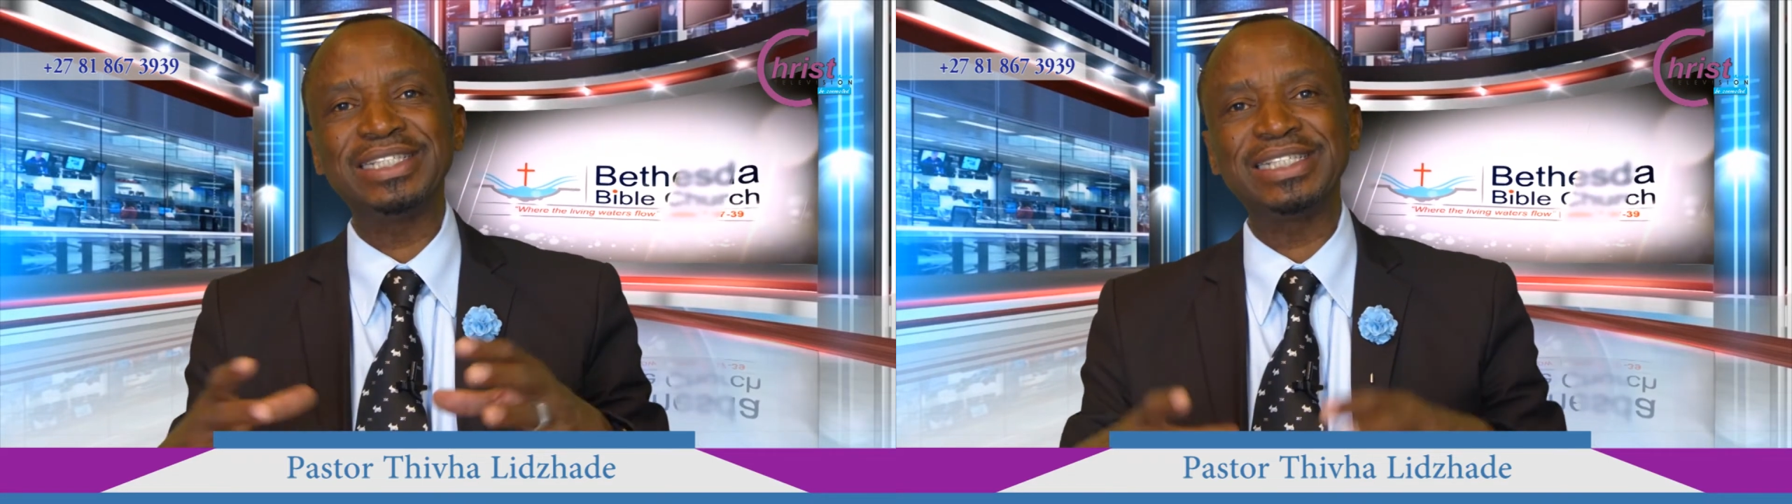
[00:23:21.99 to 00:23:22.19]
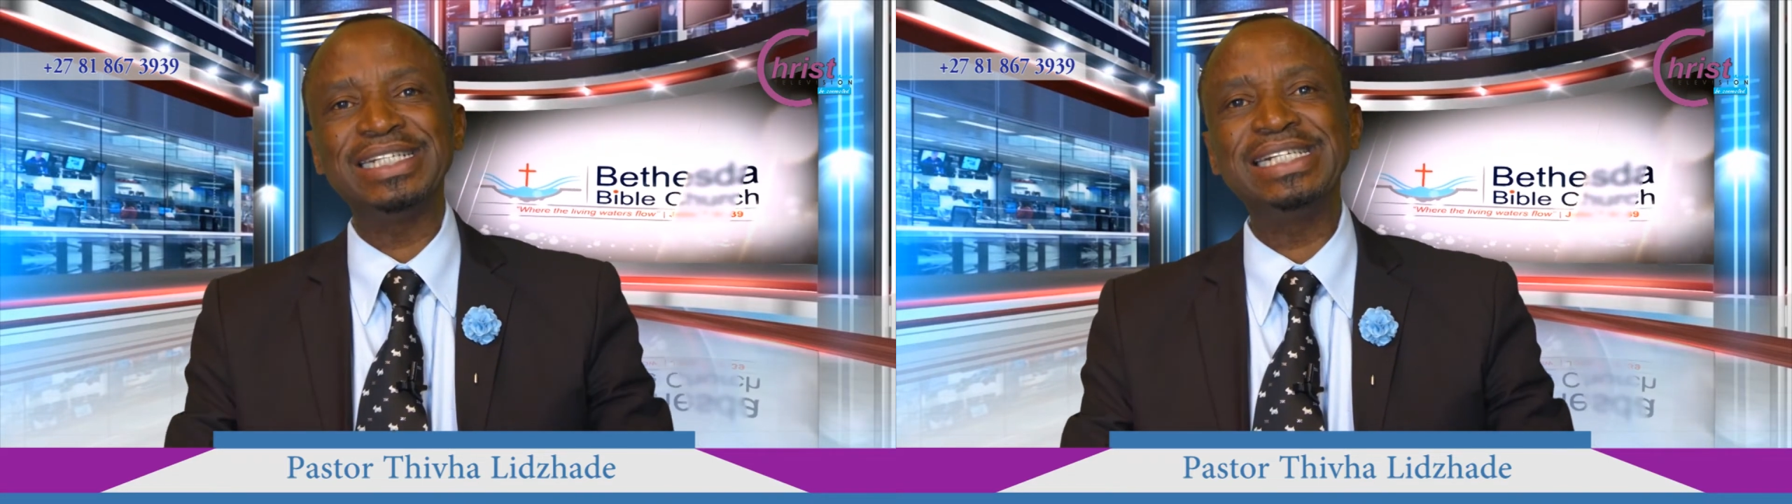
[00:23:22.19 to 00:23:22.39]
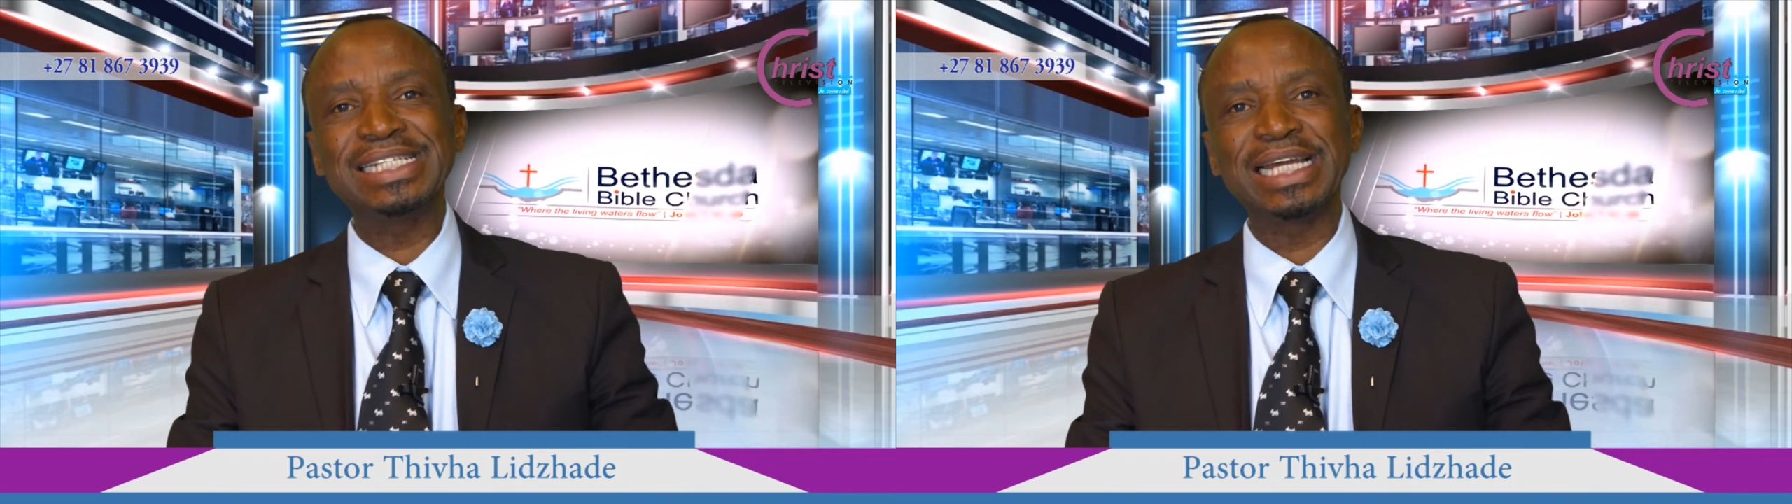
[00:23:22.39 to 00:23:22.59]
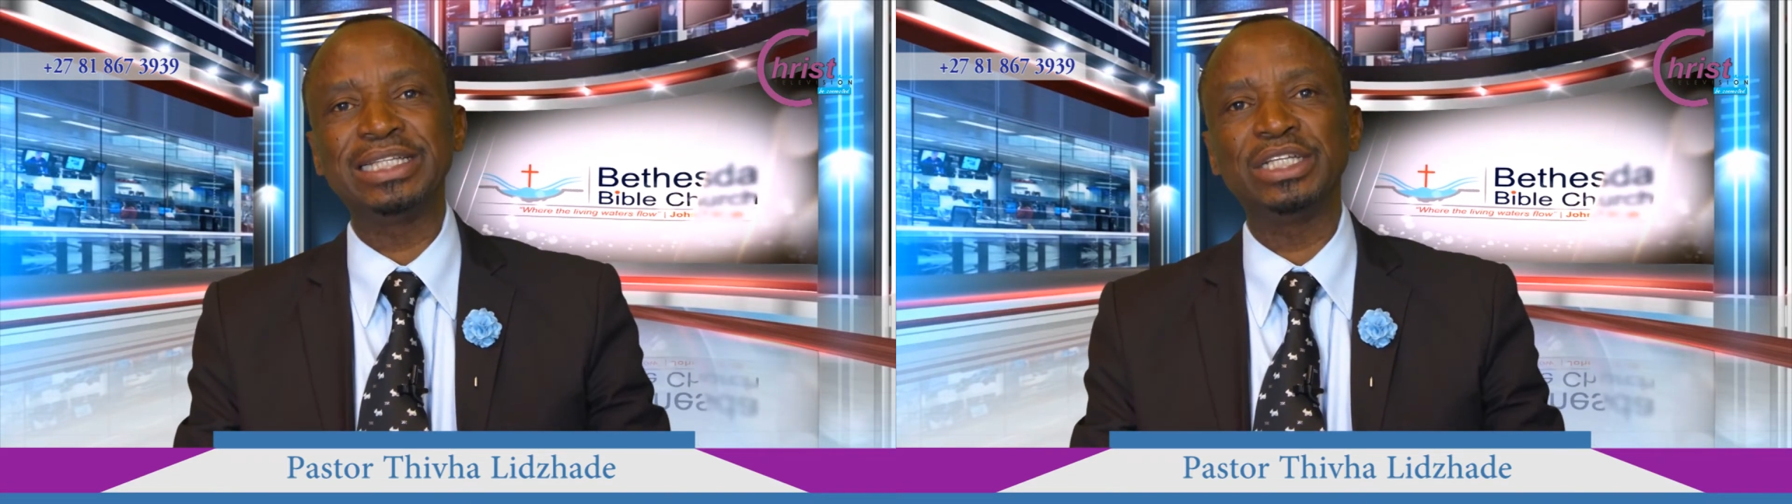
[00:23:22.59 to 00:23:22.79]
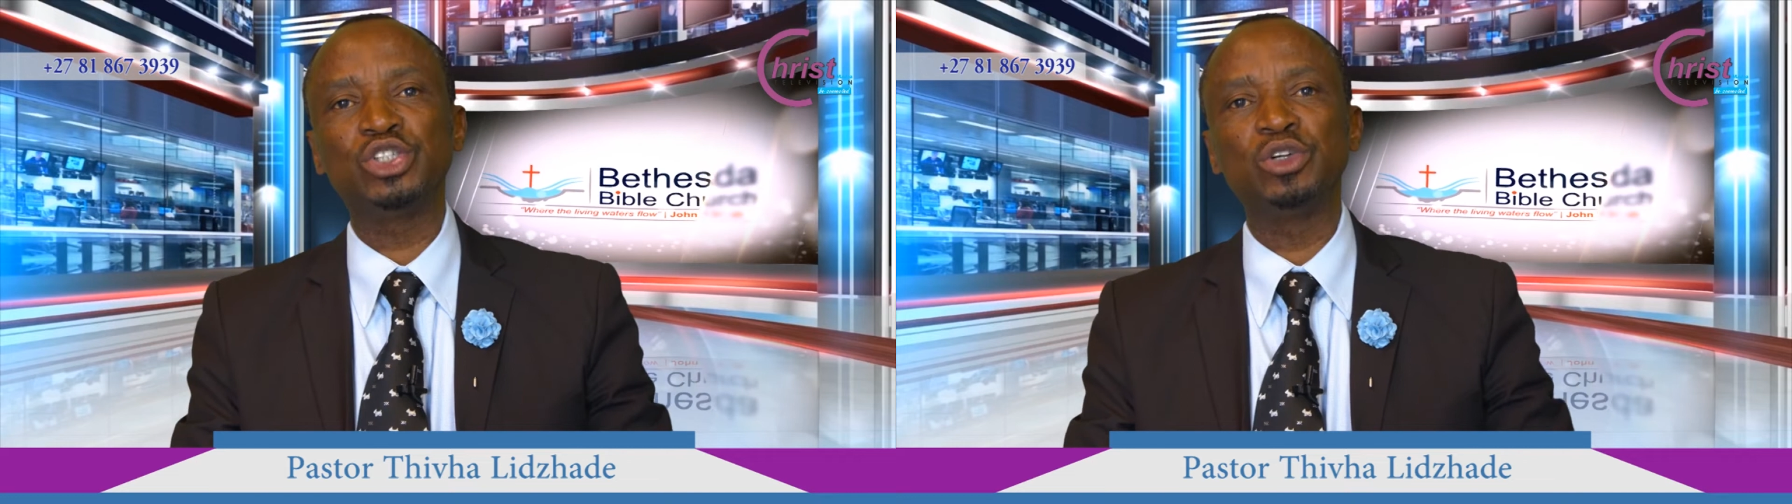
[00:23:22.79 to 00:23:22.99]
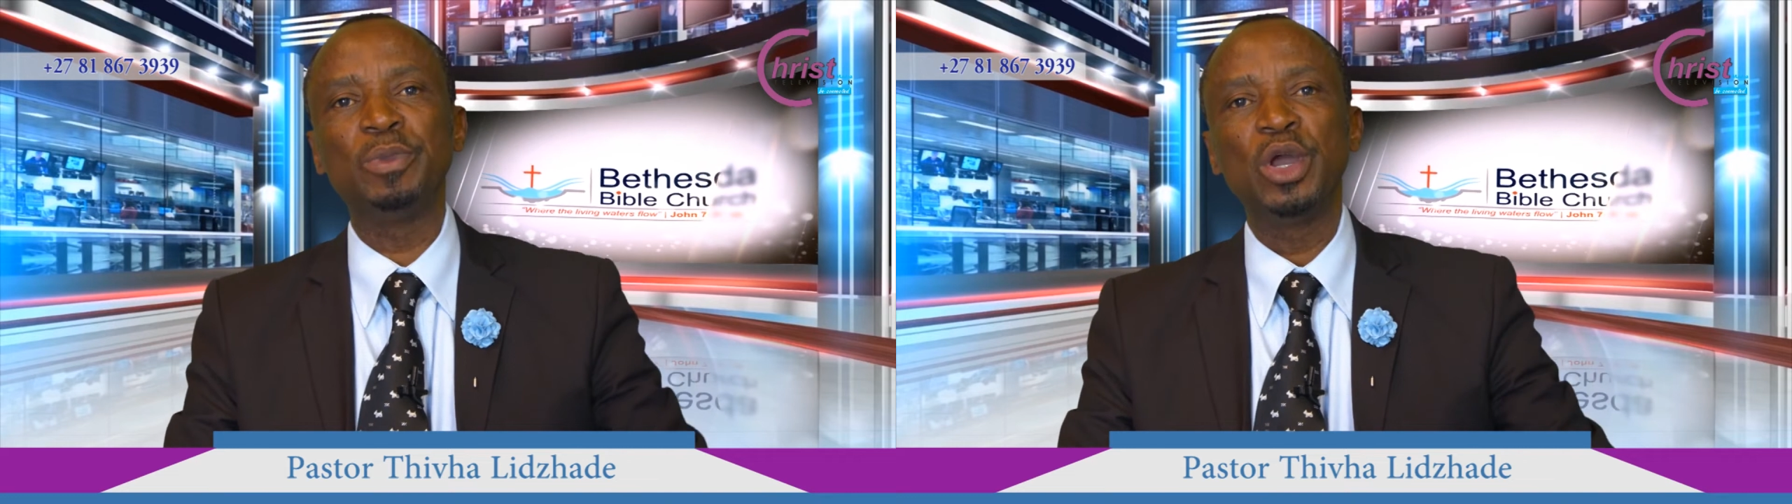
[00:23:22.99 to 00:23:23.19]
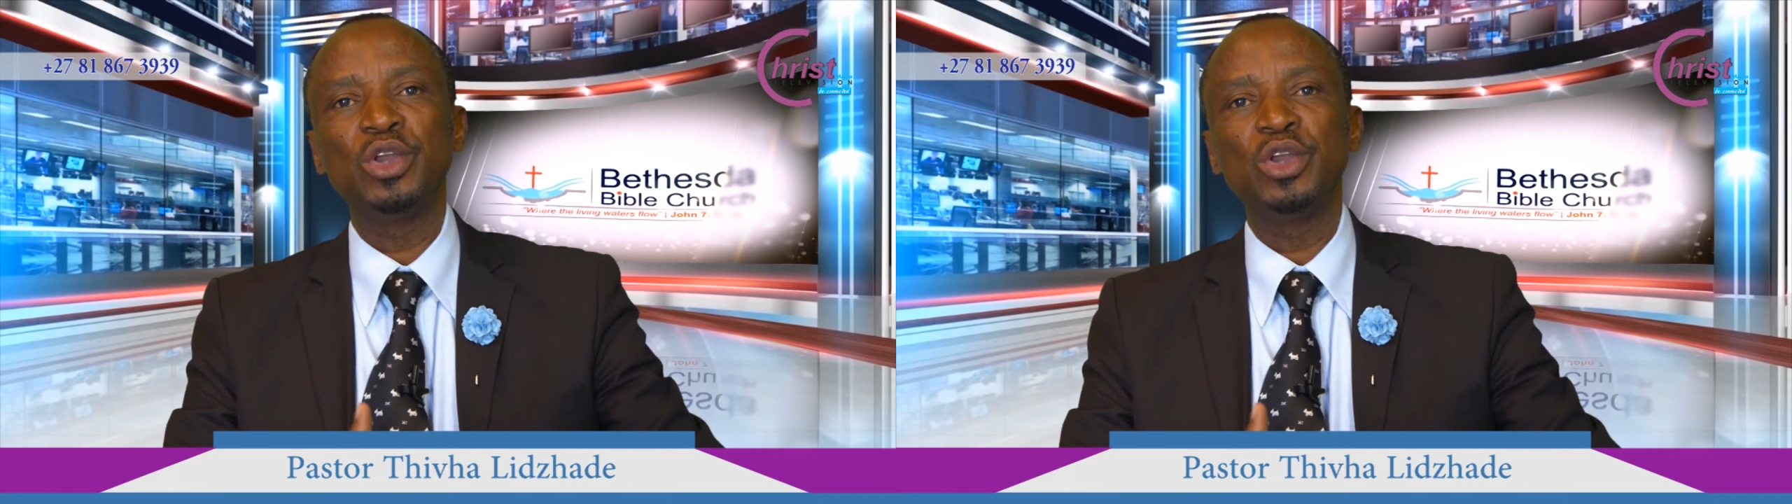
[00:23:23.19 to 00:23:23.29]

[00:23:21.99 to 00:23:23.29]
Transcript: is inside the tube,